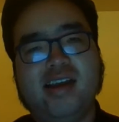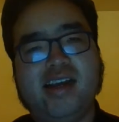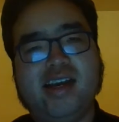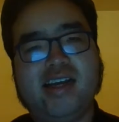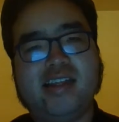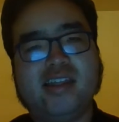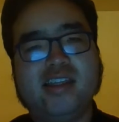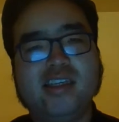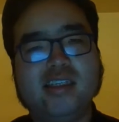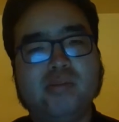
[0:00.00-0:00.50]

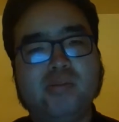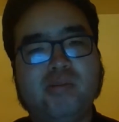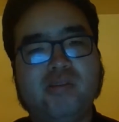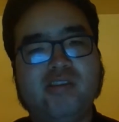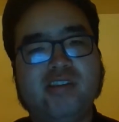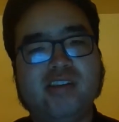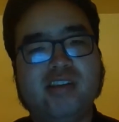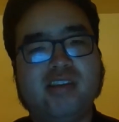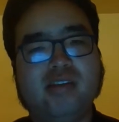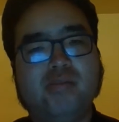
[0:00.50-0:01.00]
At this
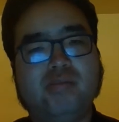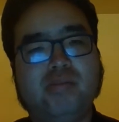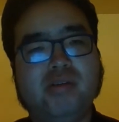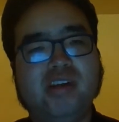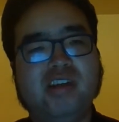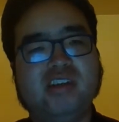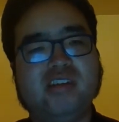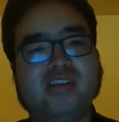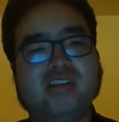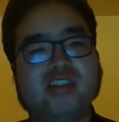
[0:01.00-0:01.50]
point, the
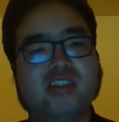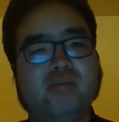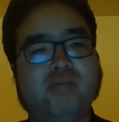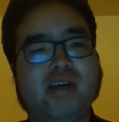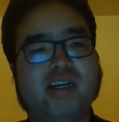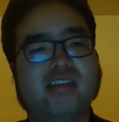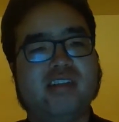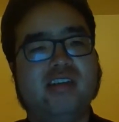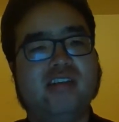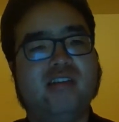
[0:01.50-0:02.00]
British
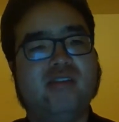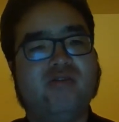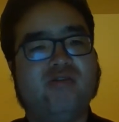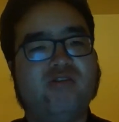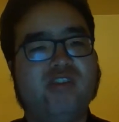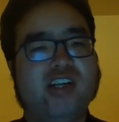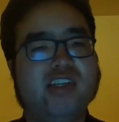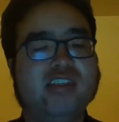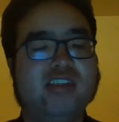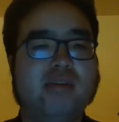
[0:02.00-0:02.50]
expected the
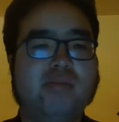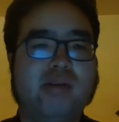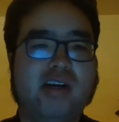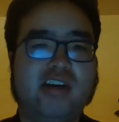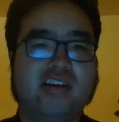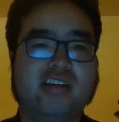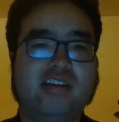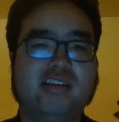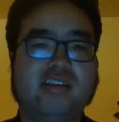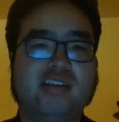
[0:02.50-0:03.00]
French and
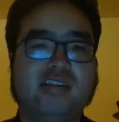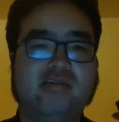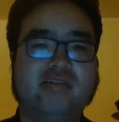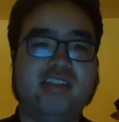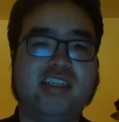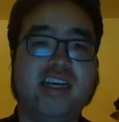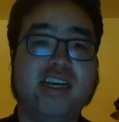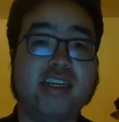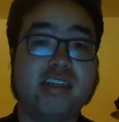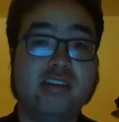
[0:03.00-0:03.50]
Americans to
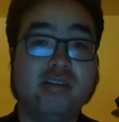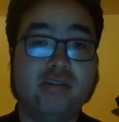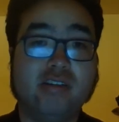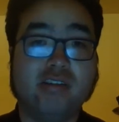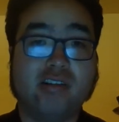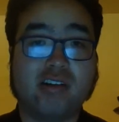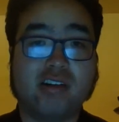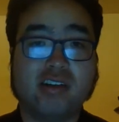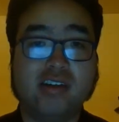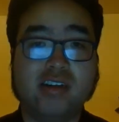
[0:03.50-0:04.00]
attack New
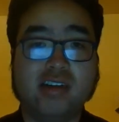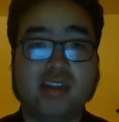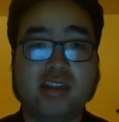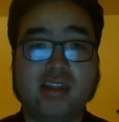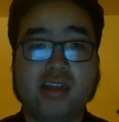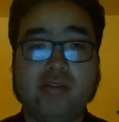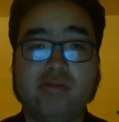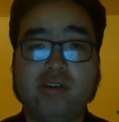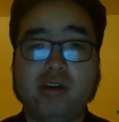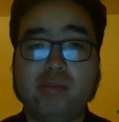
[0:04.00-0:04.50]
York, and
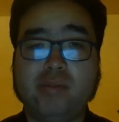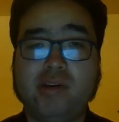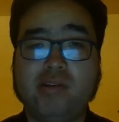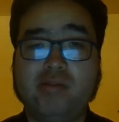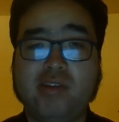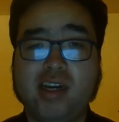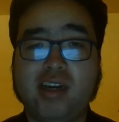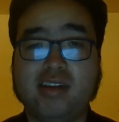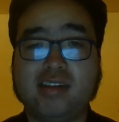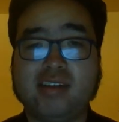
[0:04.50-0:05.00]
they would have been
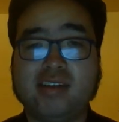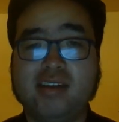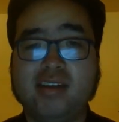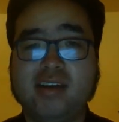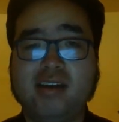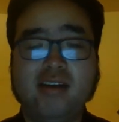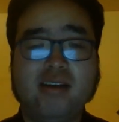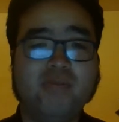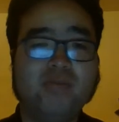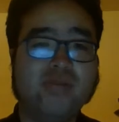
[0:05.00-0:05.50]
right,
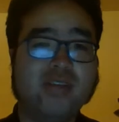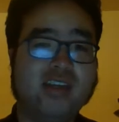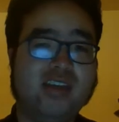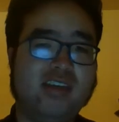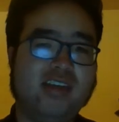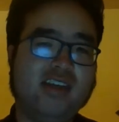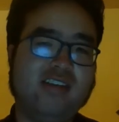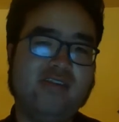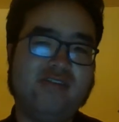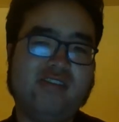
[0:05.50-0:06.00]

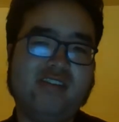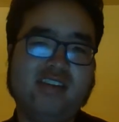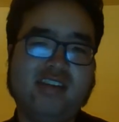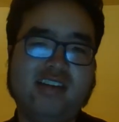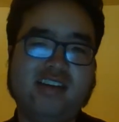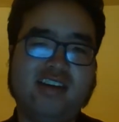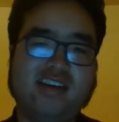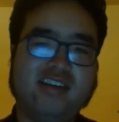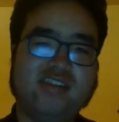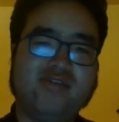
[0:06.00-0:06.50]
if
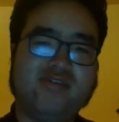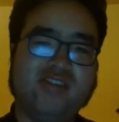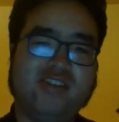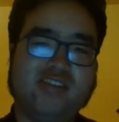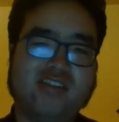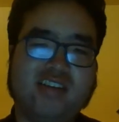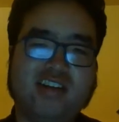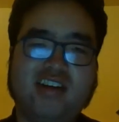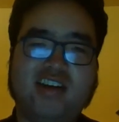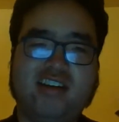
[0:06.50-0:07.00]
not
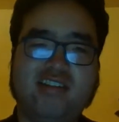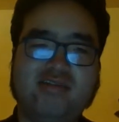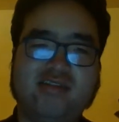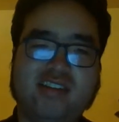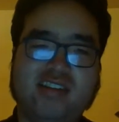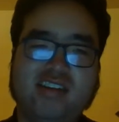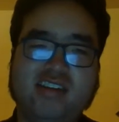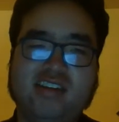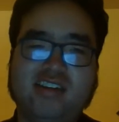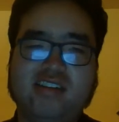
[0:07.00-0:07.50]
for Count
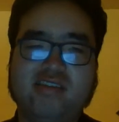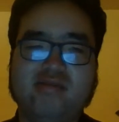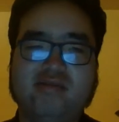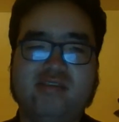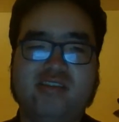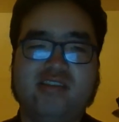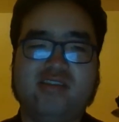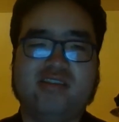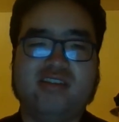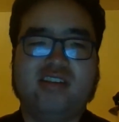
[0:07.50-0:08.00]
de
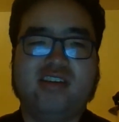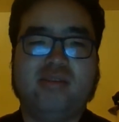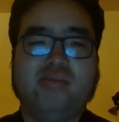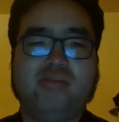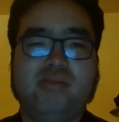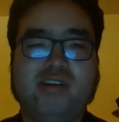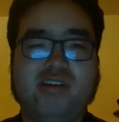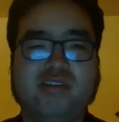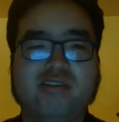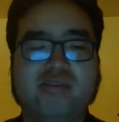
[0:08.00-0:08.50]

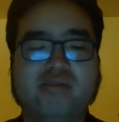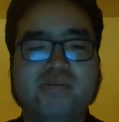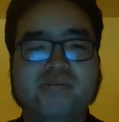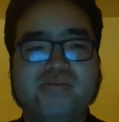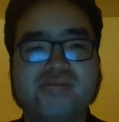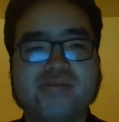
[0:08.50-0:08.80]
Rochambeau.